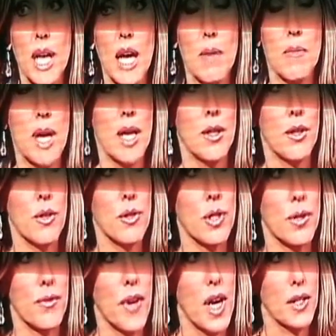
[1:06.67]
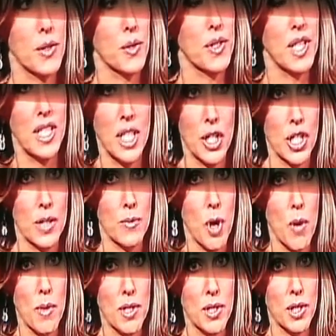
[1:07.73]
McCain made news on Fox News Sunday
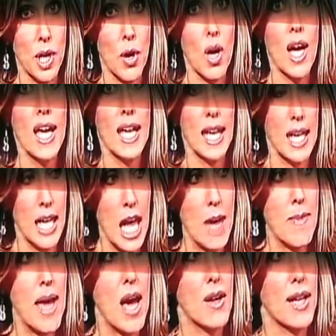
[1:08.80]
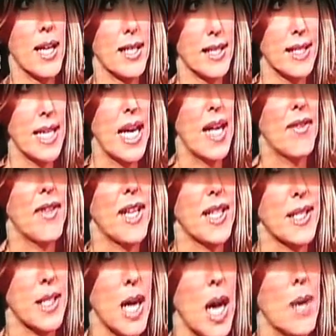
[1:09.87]
just moments ago. He came out and said
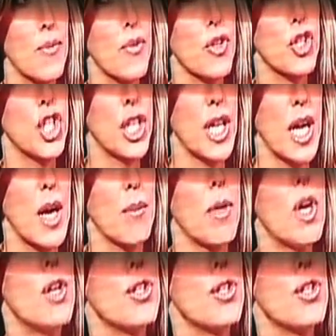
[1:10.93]
that it's time for GM